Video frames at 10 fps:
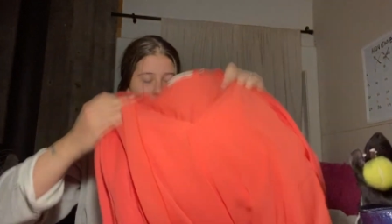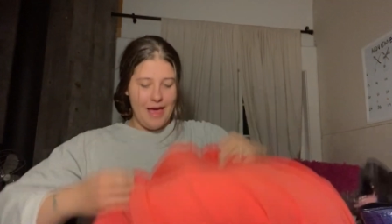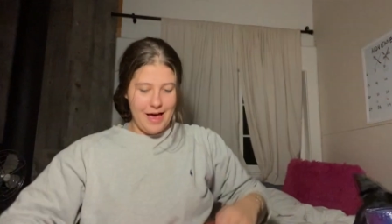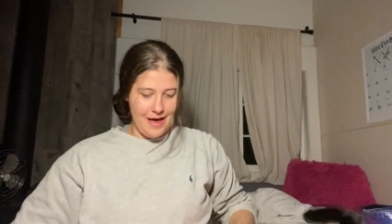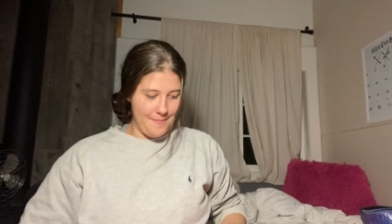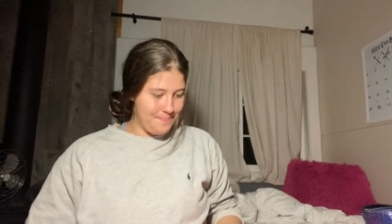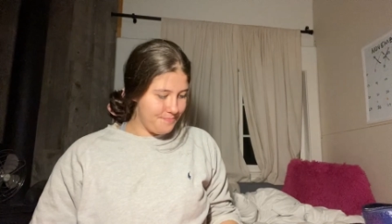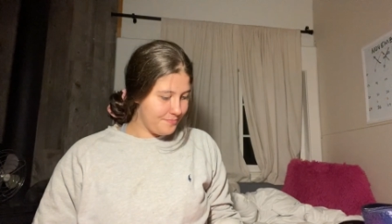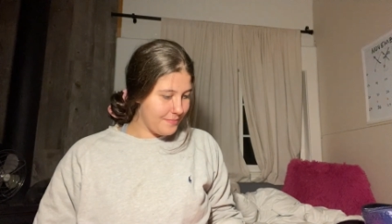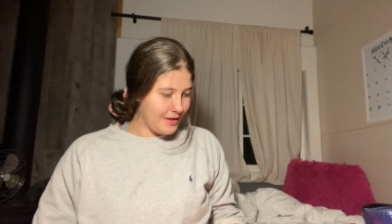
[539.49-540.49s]
Um,
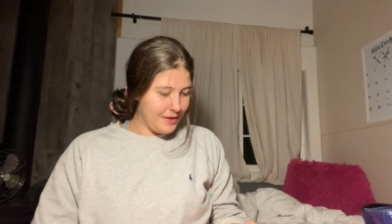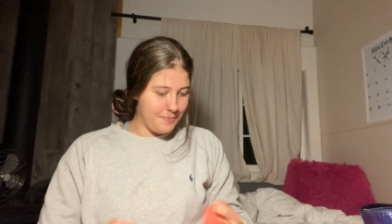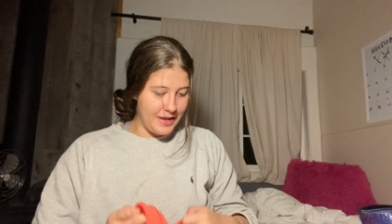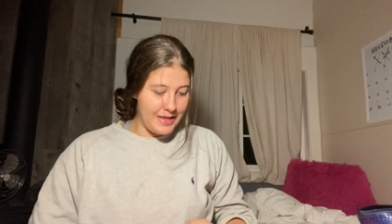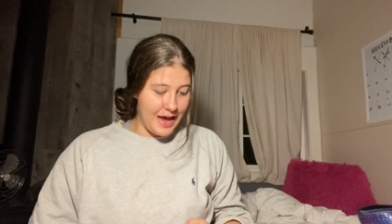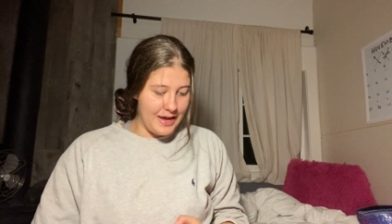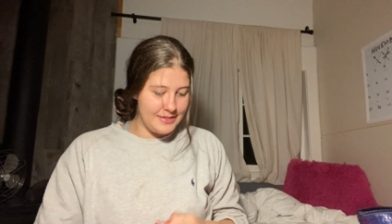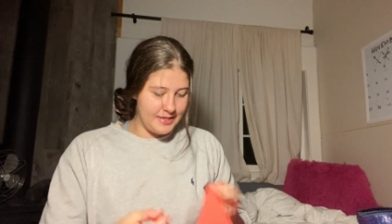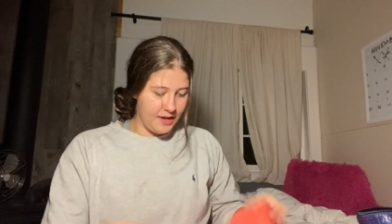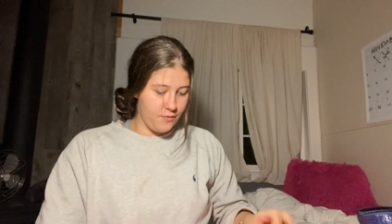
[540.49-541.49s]
but yeah,
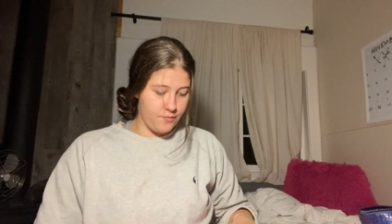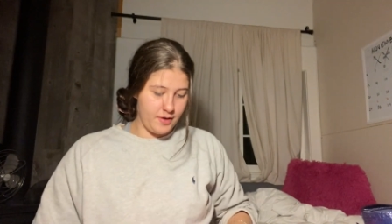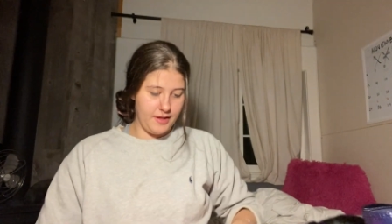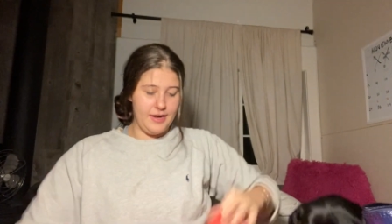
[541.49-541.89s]
it's like really